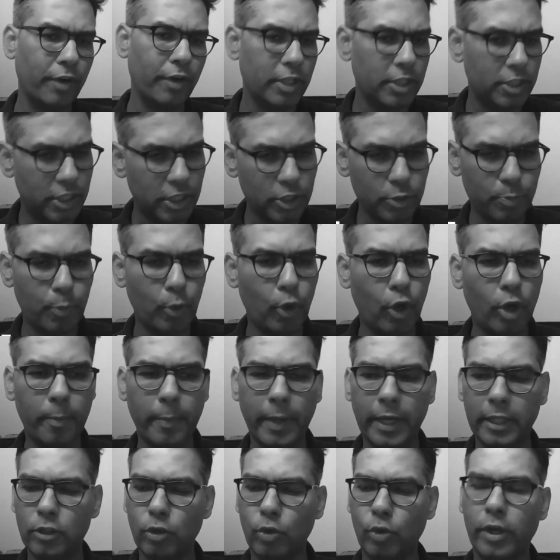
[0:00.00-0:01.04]
It's just pure
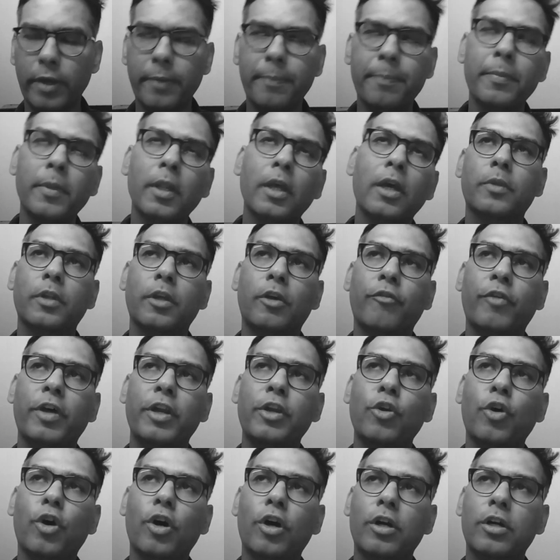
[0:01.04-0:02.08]
math, okay? When
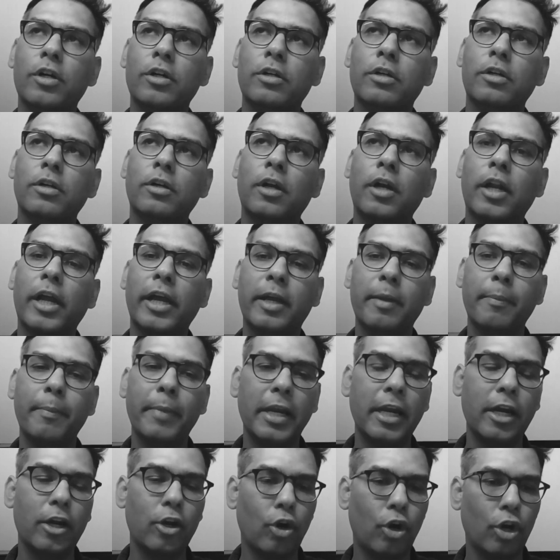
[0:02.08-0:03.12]
you're like $1
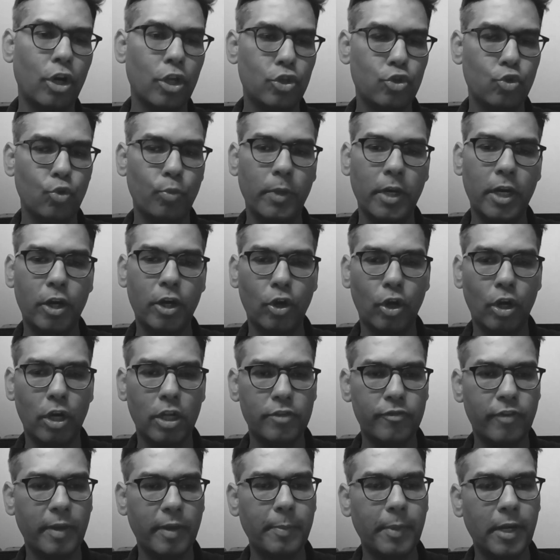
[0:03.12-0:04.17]
million, $2 million,
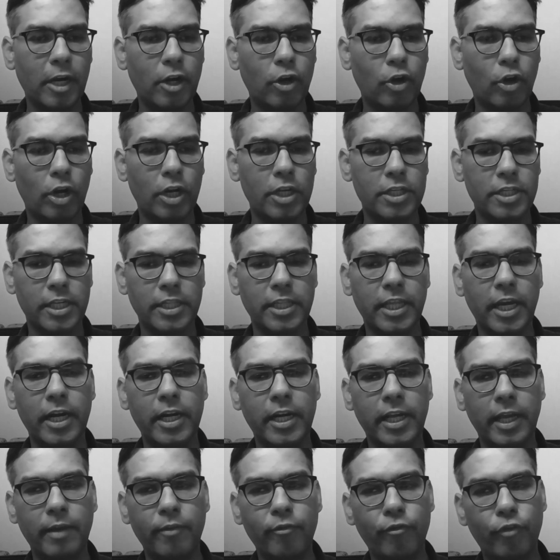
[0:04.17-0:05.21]
$5 million, at that
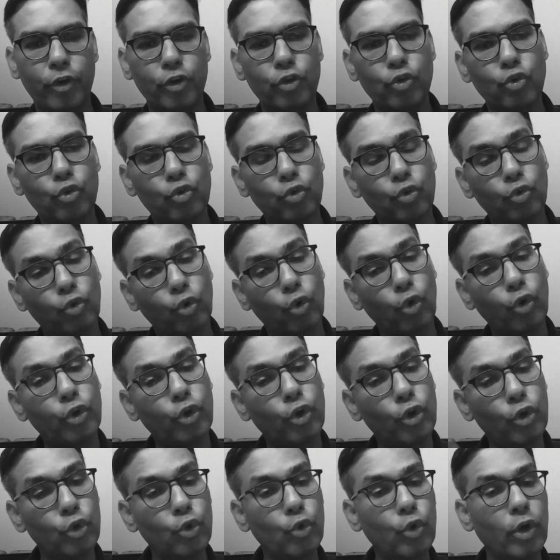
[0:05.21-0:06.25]
time, for you to grow your
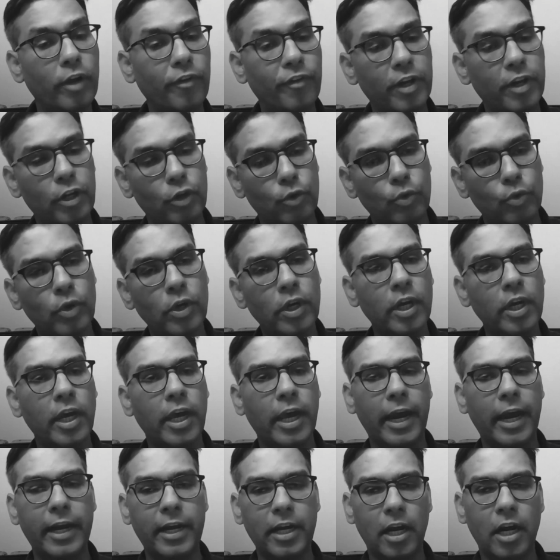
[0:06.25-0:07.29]
new revenue
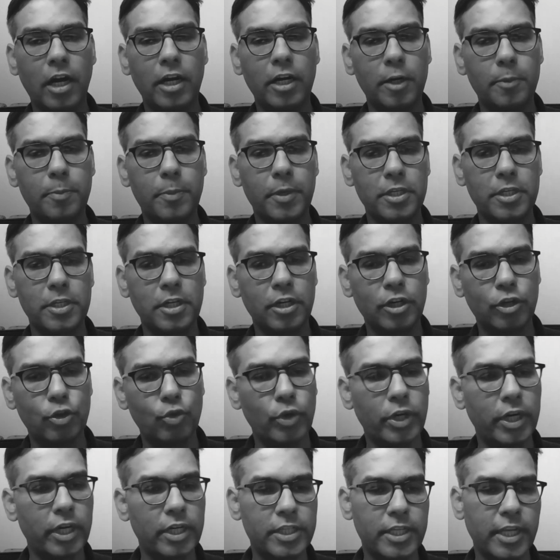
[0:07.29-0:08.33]
at 100%, you
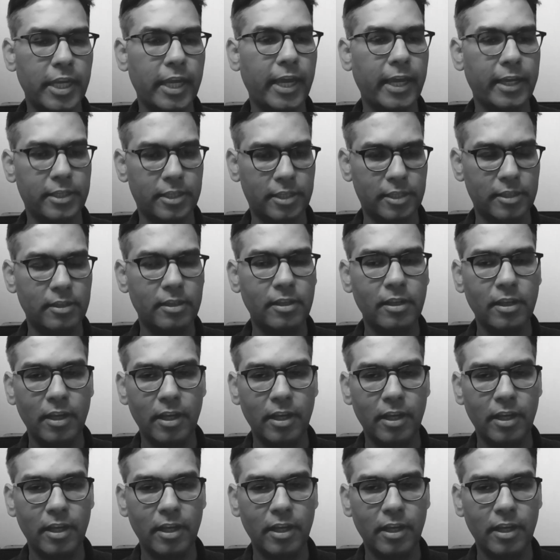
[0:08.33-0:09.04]
need say X.